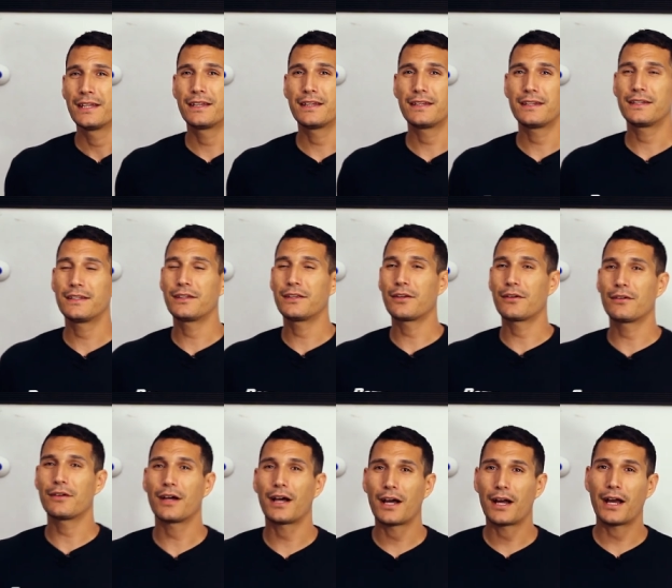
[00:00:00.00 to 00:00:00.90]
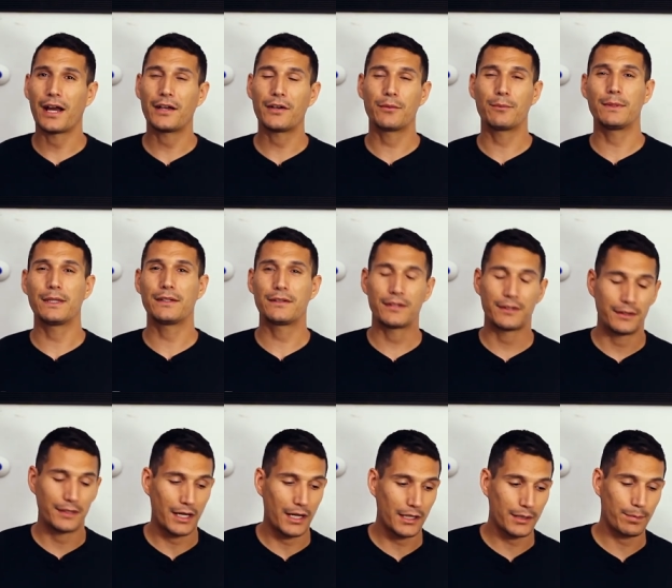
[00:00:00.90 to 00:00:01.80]
the, you know, I don't mean to
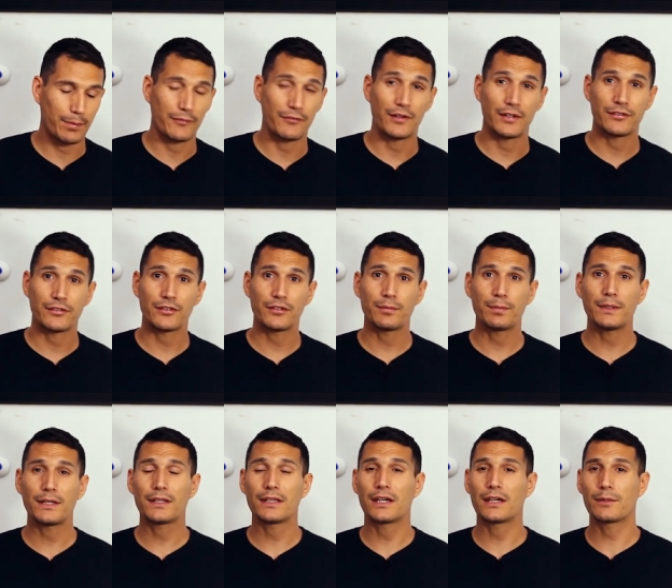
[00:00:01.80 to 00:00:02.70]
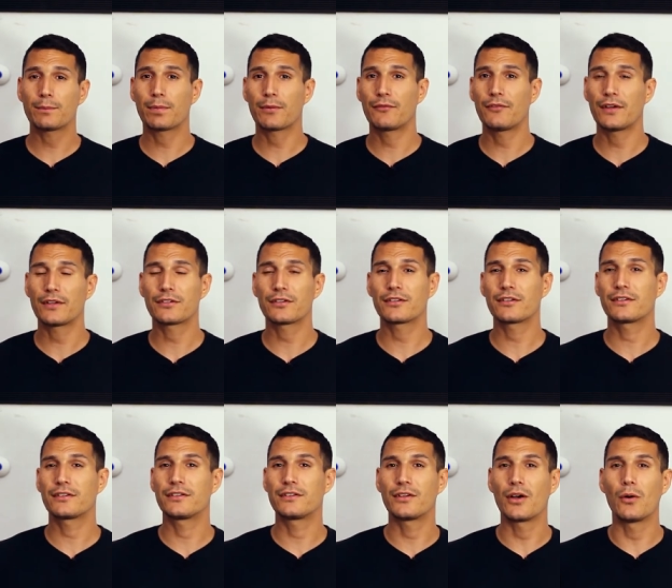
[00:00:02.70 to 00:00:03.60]
knock professors, but a lot of
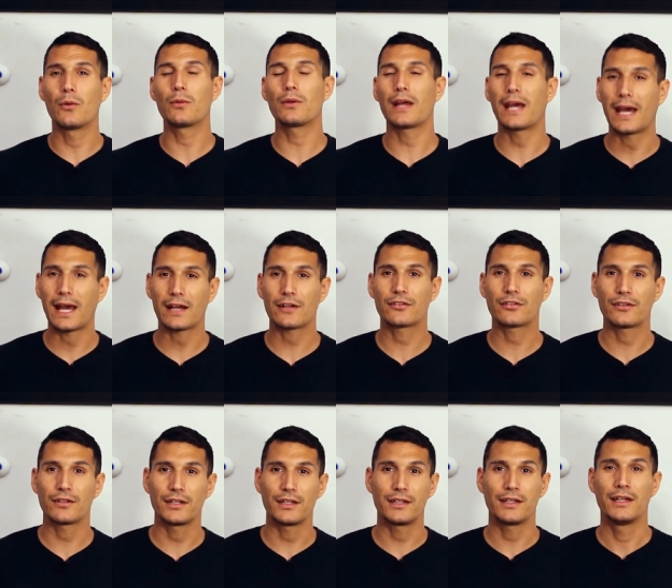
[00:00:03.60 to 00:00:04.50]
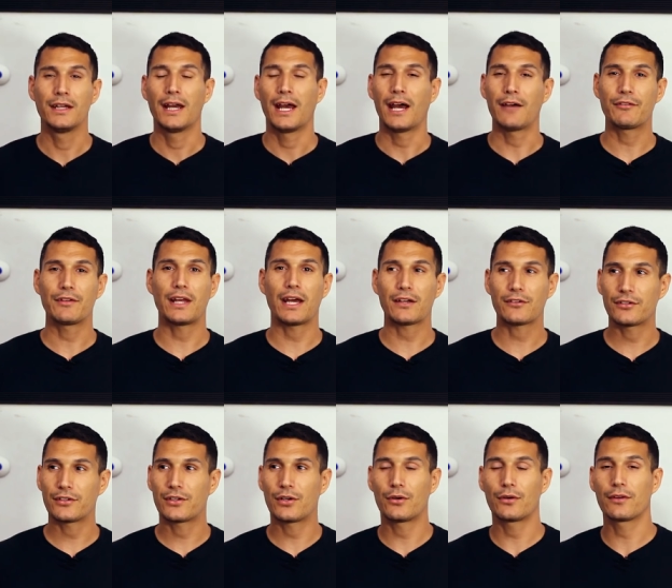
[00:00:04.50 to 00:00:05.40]
professors don't actually, haven't
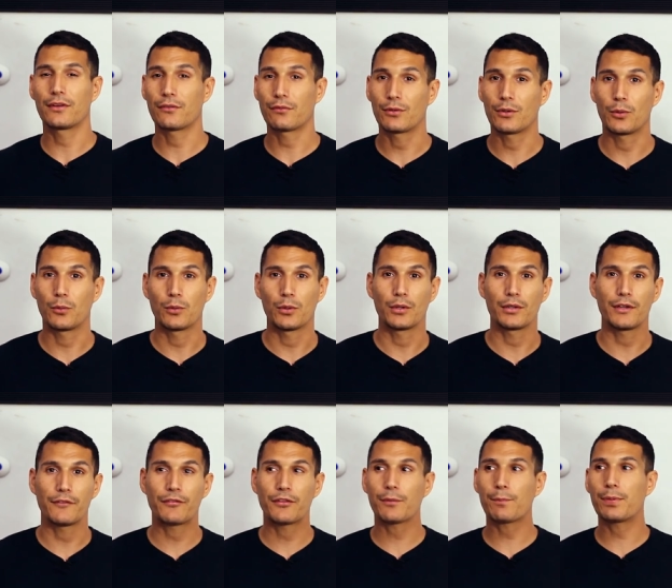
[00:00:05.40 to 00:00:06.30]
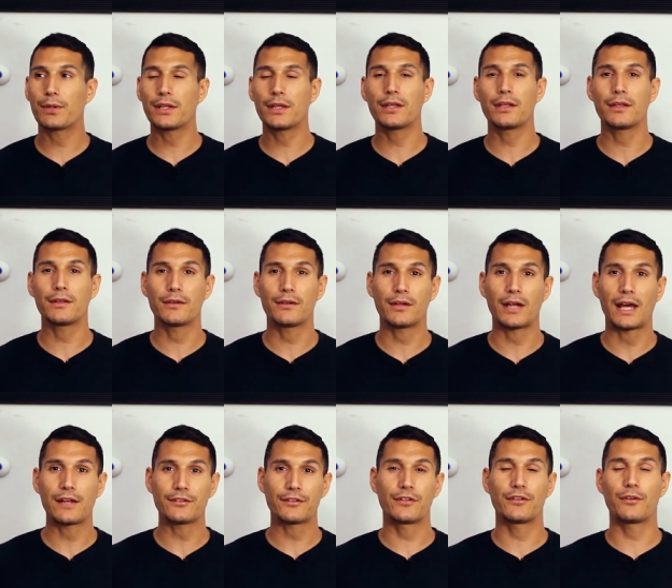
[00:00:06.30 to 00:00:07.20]
actually coded in the real world. If they're putting,
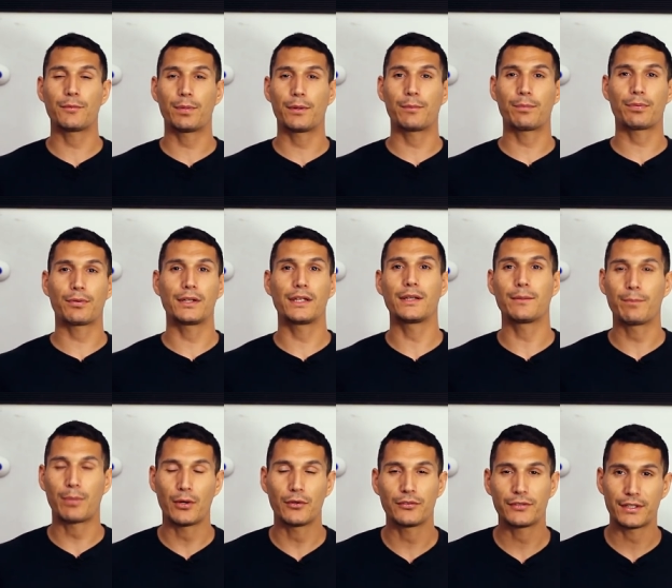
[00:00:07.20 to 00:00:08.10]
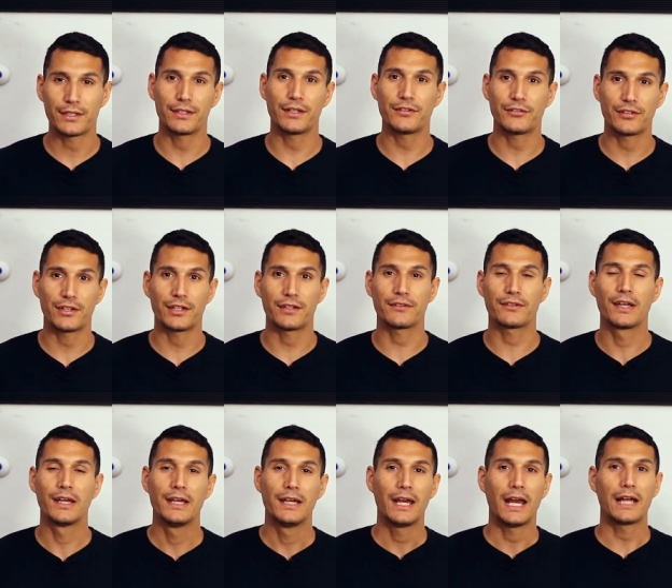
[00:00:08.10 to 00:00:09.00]
asking you to put pre and post conditions
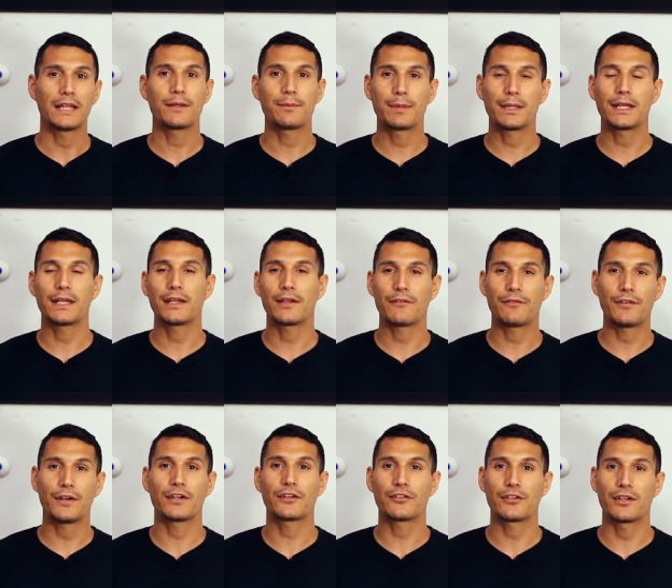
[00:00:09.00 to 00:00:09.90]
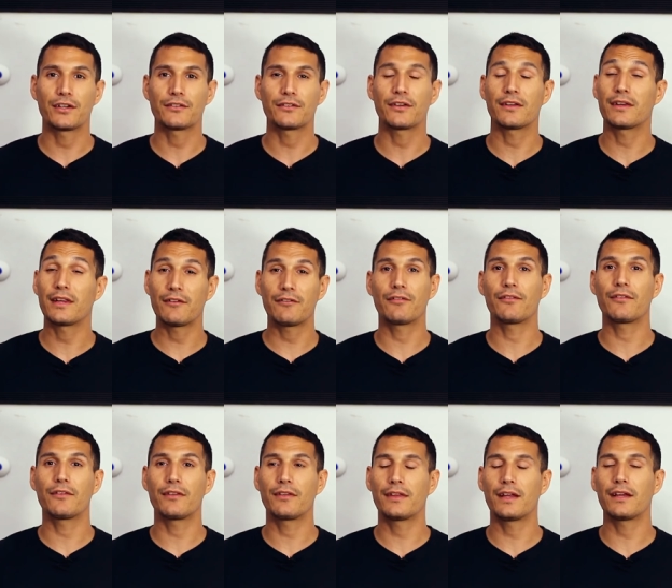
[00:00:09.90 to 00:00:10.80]
at the beginning of functions,
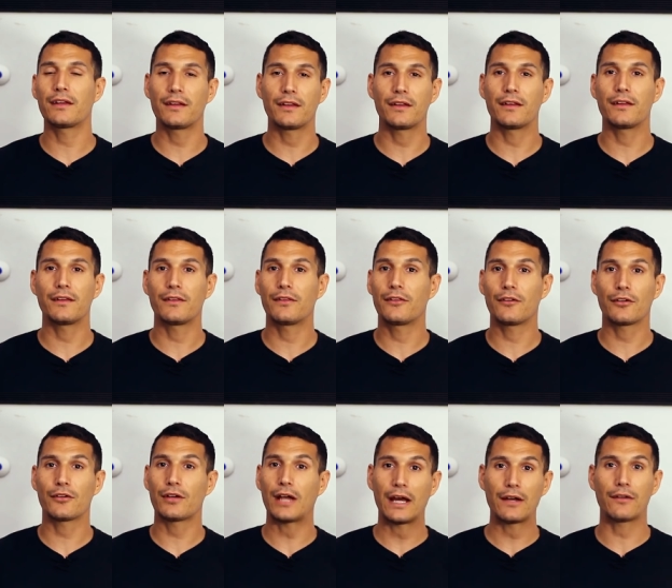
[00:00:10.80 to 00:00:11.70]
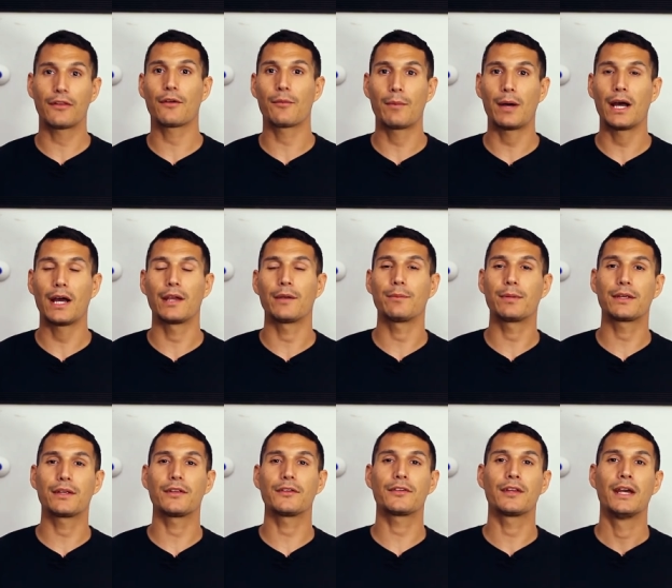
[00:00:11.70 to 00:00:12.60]
they've, they, they're out of their mind
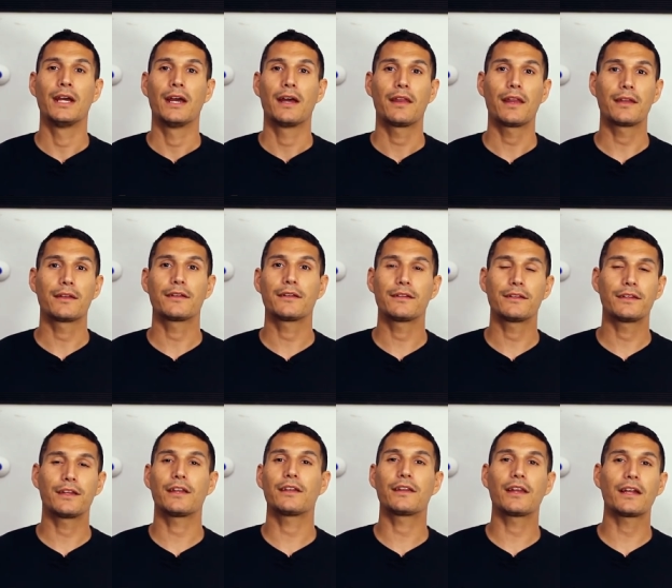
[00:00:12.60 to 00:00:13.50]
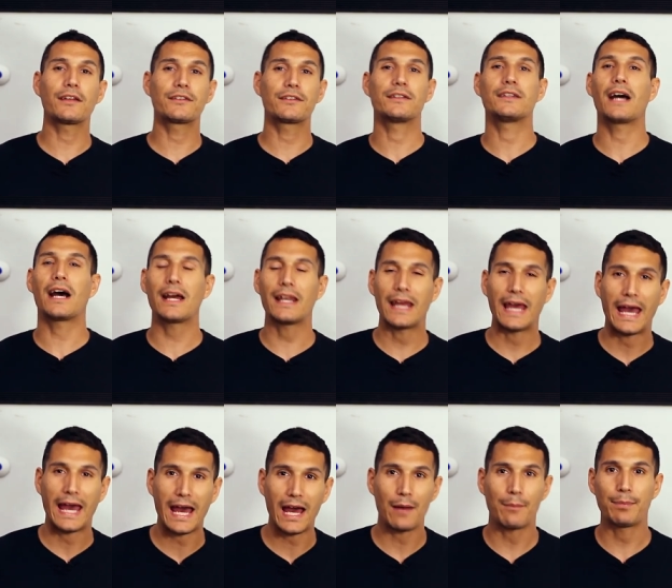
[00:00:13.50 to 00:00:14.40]
because that, that, that does not
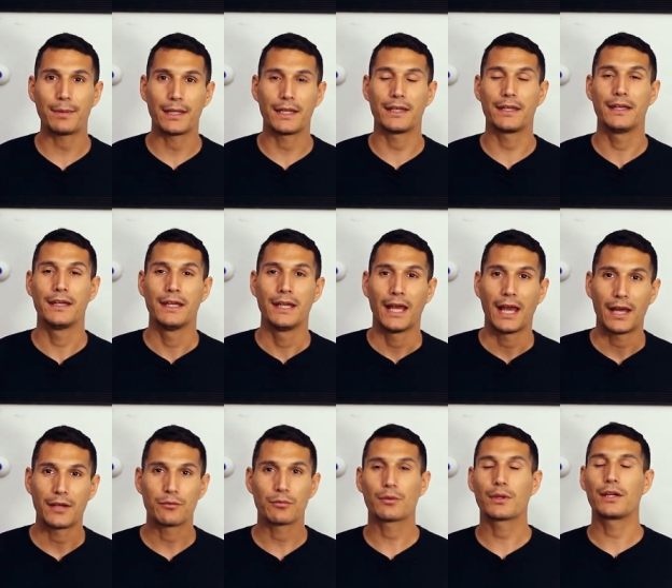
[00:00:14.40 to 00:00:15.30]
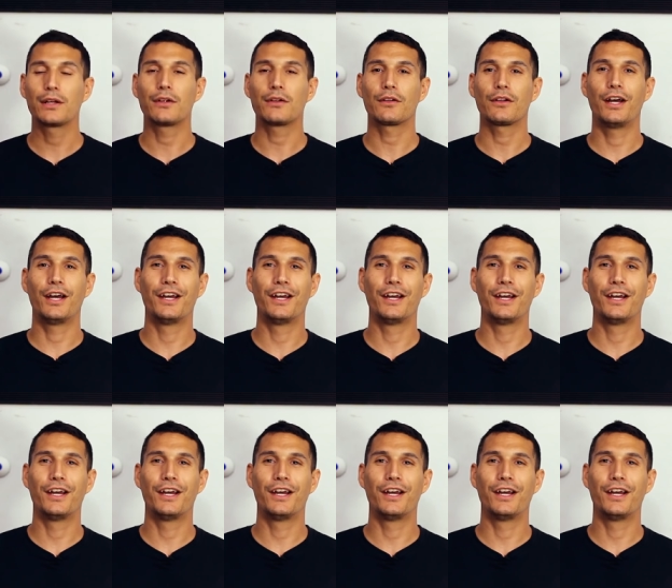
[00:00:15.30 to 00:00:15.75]
happen in real